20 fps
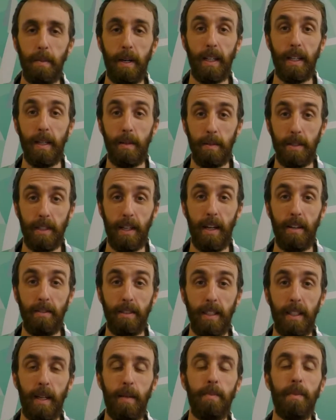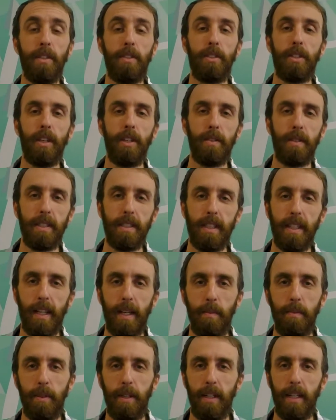My name is Avi, and I'm the children's
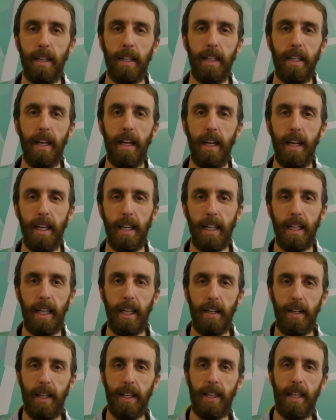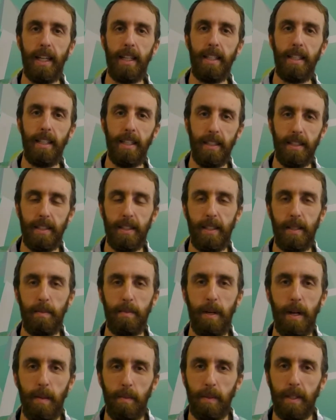librarian here at the Nelson
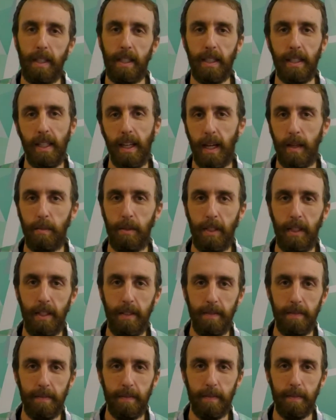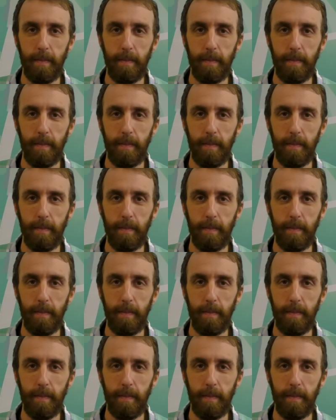Public Library.